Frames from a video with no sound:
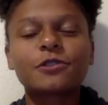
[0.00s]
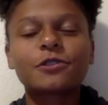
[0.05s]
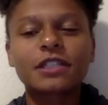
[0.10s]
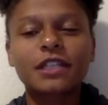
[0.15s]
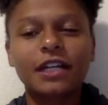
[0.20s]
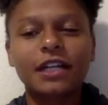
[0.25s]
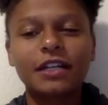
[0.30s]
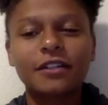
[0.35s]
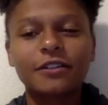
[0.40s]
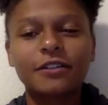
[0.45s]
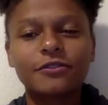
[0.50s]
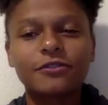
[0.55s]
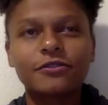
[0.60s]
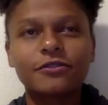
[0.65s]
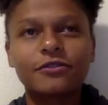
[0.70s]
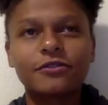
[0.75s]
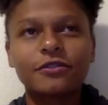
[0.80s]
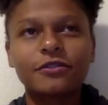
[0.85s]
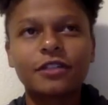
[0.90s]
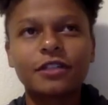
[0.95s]
kind of
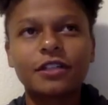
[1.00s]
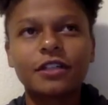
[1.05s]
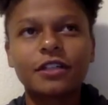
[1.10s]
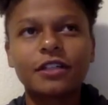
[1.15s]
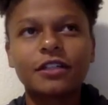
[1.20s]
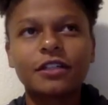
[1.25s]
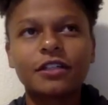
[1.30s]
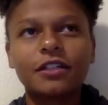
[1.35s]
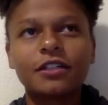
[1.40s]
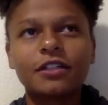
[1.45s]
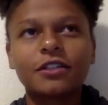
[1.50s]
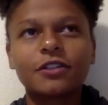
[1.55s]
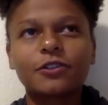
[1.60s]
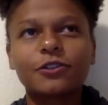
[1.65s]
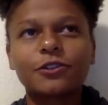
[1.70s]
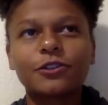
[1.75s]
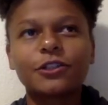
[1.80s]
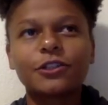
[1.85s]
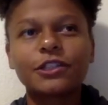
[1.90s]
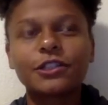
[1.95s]

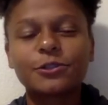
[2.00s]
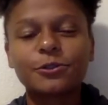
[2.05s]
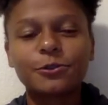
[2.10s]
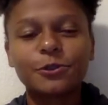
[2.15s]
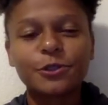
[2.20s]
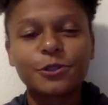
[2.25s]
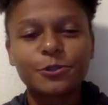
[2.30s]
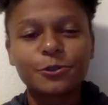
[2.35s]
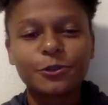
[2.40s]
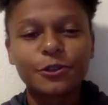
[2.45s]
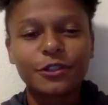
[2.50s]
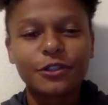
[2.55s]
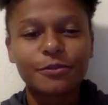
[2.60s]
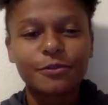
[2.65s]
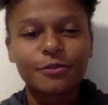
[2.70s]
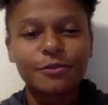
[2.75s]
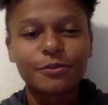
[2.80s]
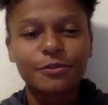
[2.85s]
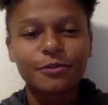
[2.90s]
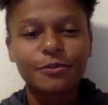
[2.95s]
learning to enjoy the
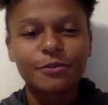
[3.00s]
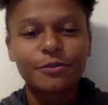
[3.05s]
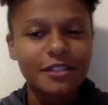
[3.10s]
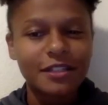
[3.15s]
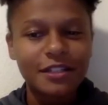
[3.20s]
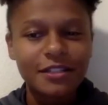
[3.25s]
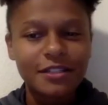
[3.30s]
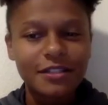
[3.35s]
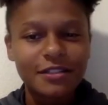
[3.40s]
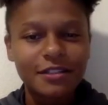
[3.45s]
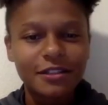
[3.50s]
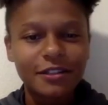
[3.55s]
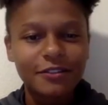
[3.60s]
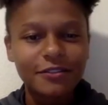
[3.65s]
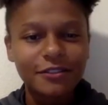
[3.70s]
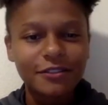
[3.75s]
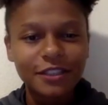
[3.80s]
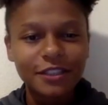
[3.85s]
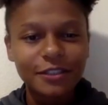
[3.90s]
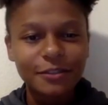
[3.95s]
process of
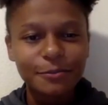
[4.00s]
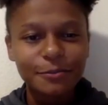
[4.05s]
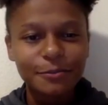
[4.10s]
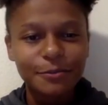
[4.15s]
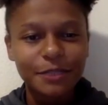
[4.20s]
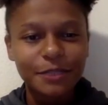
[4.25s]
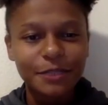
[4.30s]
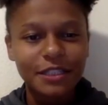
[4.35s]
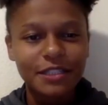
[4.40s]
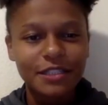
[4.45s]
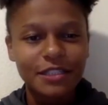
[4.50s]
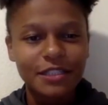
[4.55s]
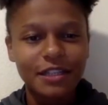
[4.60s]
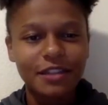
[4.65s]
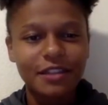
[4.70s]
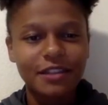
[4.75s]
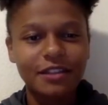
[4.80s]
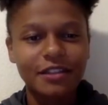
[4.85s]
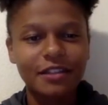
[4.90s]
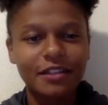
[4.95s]
it, because I
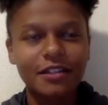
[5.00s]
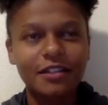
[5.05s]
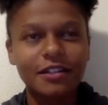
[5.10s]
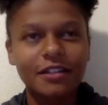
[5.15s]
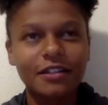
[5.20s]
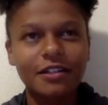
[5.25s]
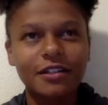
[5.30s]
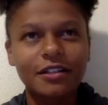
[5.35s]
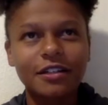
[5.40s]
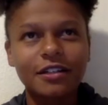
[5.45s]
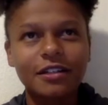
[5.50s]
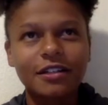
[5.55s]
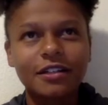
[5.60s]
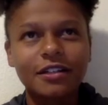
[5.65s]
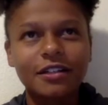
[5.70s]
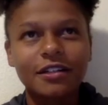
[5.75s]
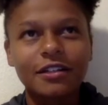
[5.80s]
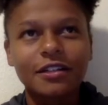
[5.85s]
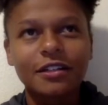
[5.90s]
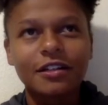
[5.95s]
think
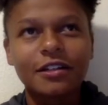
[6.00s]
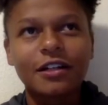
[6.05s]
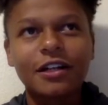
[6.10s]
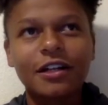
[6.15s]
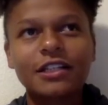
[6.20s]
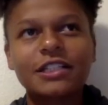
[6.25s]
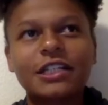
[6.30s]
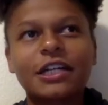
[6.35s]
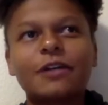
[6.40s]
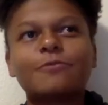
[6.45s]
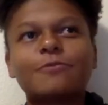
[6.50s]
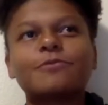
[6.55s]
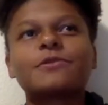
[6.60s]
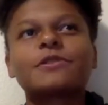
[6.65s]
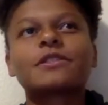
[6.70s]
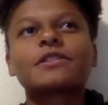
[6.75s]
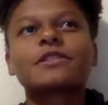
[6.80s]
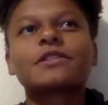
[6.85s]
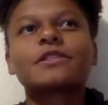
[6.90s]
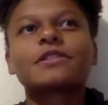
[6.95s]
a lot of
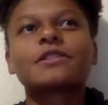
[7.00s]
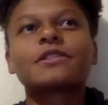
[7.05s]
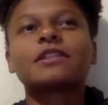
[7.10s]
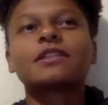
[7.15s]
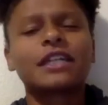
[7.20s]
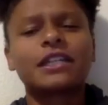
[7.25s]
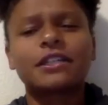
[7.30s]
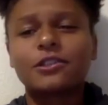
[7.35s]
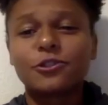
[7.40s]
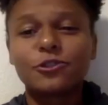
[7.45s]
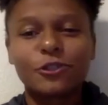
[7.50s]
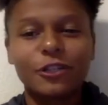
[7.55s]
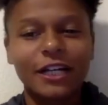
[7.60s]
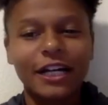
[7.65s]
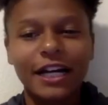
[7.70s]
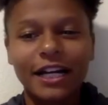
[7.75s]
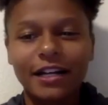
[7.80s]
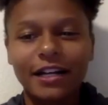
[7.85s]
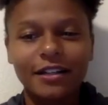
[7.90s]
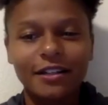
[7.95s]
times, like in
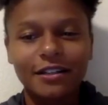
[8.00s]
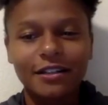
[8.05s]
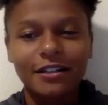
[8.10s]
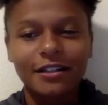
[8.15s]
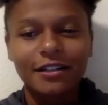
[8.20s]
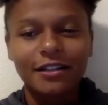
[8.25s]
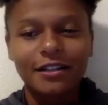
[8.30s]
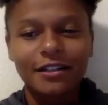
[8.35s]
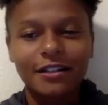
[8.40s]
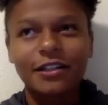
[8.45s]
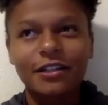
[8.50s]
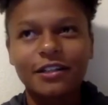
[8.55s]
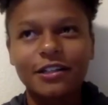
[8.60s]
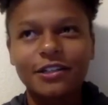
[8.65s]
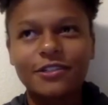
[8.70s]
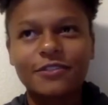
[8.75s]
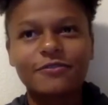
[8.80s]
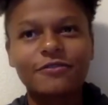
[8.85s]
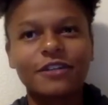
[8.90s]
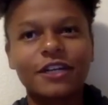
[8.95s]
track,
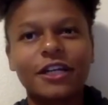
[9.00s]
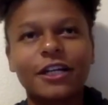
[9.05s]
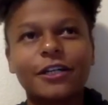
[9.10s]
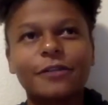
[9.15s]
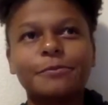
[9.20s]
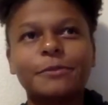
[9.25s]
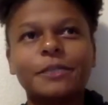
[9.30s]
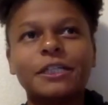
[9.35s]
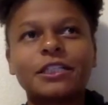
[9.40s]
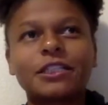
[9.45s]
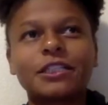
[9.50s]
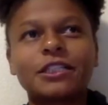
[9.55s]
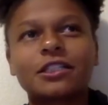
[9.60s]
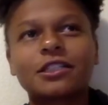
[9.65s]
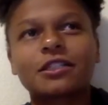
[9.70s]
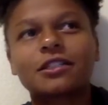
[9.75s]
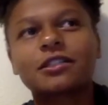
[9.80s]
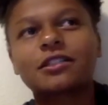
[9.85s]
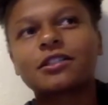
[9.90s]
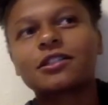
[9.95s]
it's very much
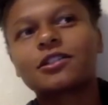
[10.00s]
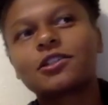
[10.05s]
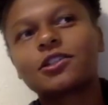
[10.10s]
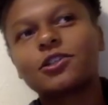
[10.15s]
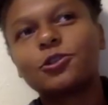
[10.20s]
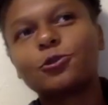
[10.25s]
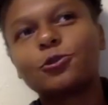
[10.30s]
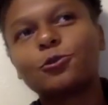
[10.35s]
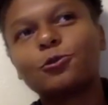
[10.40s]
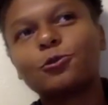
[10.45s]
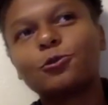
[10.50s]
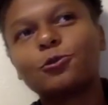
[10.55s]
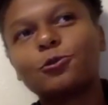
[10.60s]
you